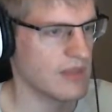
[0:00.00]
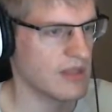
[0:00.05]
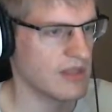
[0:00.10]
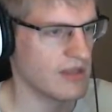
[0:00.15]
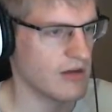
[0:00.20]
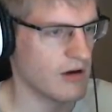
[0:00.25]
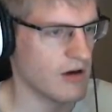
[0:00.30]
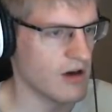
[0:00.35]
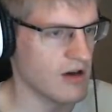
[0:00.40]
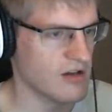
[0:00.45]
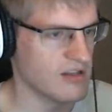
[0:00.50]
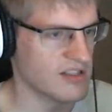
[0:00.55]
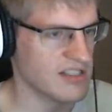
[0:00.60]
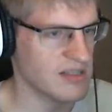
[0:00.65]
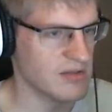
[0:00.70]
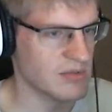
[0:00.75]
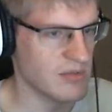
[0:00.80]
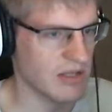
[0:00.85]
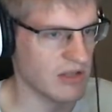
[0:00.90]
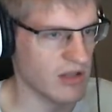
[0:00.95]
There are
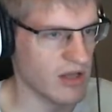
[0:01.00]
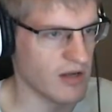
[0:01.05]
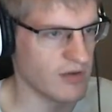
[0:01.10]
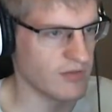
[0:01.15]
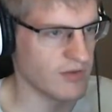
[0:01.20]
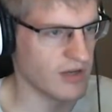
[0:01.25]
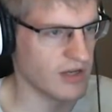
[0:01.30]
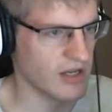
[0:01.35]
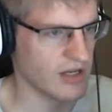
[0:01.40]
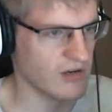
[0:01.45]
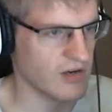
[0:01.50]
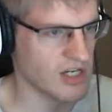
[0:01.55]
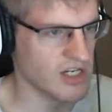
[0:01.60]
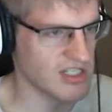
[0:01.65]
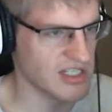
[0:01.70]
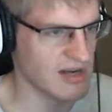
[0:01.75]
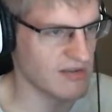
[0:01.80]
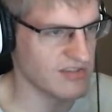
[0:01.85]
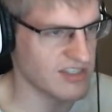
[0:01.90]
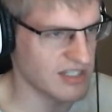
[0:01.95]
seem to be a lot of uh, creatures
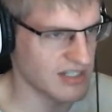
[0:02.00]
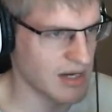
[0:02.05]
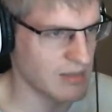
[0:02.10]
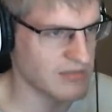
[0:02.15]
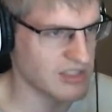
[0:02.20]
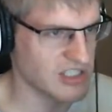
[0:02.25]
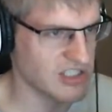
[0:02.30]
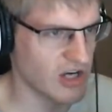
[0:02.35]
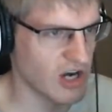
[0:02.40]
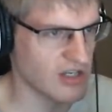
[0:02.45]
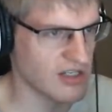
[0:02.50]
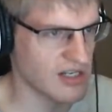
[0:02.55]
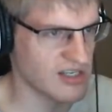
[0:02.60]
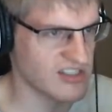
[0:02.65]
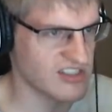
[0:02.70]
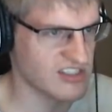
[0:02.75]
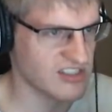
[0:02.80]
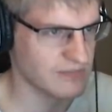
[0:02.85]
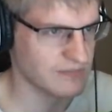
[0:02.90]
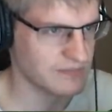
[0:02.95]
that have succumbed to
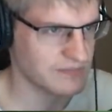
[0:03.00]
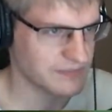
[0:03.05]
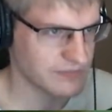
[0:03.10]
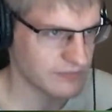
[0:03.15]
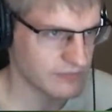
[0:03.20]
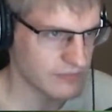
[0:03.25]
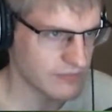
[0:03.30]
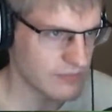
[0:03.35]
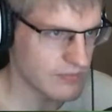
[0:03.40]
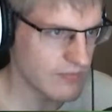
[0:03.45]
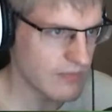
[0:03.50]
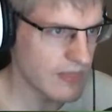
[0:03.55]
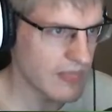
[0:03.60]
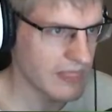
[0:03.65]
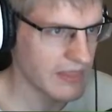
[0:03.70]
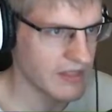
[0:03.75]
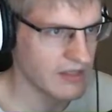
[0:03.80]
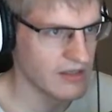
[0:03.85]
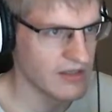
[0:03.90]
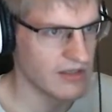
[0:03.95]
darkness.
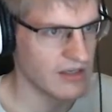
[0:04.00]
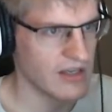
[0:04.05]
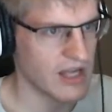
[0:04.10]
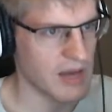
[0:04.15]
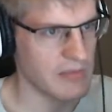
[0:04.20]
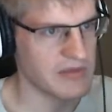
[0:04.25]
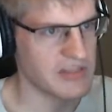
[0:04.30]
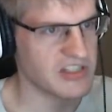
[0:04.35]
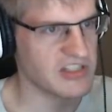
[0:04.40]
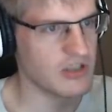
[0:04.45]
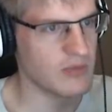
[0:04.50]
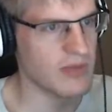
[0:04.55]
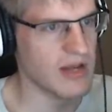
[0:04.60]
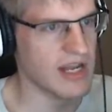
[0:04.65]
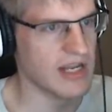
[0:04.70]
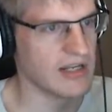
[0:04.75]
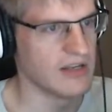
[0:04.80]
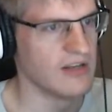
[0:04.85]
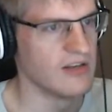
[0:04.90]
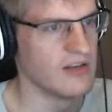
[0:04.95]
I'm
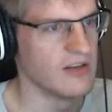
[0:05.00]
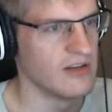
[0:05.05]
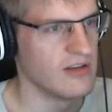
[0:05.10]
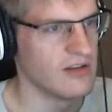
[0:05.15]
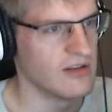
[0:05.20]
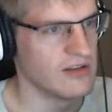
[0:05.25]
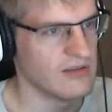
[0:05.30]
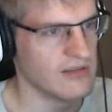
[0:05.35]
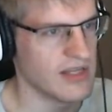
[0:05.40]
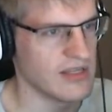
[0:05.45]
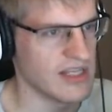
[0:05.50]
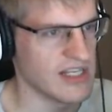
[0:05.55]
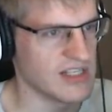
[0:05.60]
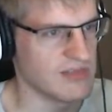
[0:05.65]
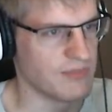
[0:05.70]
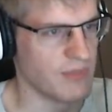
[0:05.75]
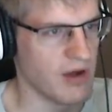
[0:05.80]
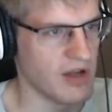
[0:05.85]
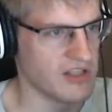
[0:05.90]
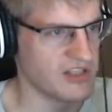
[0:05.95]
assuming that
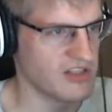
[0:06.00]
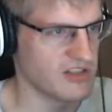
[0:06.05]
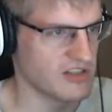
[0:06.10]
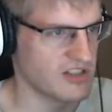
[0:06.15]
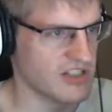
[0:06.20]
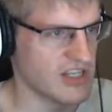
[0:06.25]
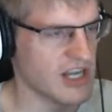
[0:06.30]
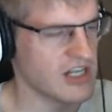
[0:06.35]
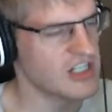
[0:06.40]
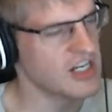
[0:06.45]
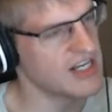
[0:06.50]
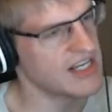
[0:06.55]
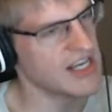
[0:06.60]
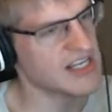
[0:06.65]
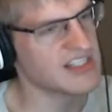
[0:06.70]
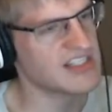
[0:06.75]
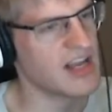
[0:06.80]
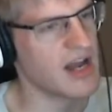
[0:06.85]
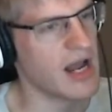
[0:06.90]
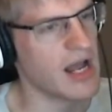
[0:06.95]
these monsters, actually, I
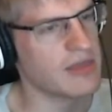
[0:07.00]
guess not.